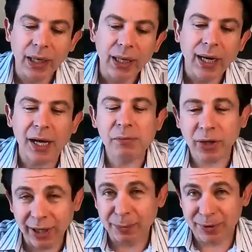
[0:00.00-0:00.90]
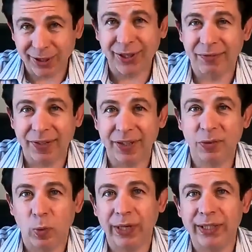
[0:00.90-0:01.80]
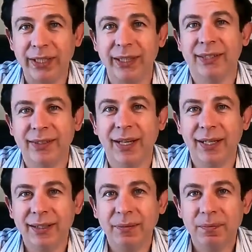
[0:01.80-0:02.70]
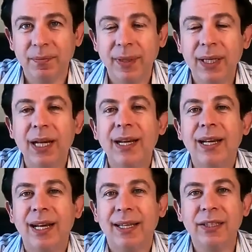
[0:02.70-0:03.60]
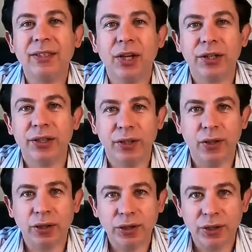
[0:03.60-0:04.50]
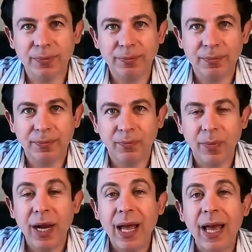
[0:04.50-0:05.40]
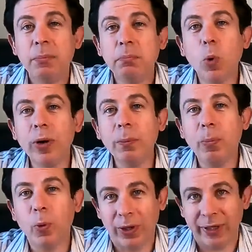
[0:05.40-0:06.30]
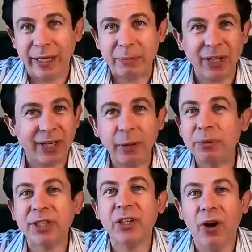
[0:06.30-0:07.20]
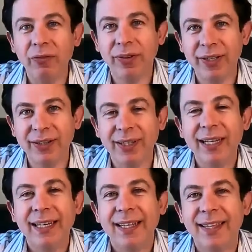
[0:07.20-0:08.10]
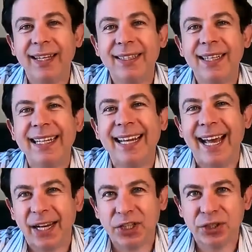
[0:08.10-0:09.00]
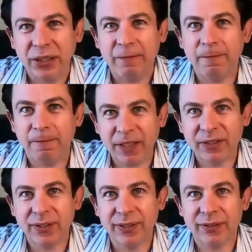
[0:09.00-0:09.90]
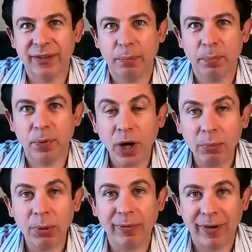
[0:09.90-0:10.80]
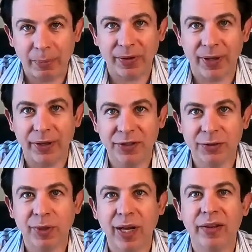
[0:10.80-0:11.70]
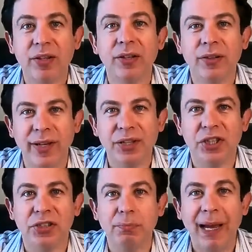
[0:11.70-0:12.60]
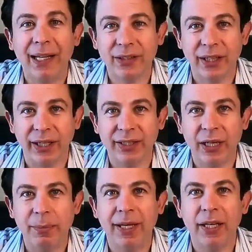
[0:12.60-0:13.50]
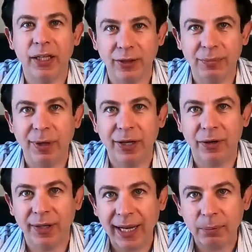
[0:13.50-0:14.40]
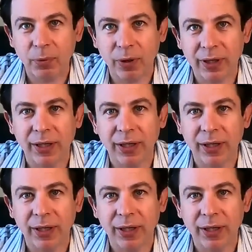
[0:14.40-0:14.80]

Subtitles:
I'm not 100% confident YD does that, at least not in the long term. And more importantly, I'm not 100% confident that it actually fixes the problem of hyperthyroidism rather than just masking it and making it look better on lab work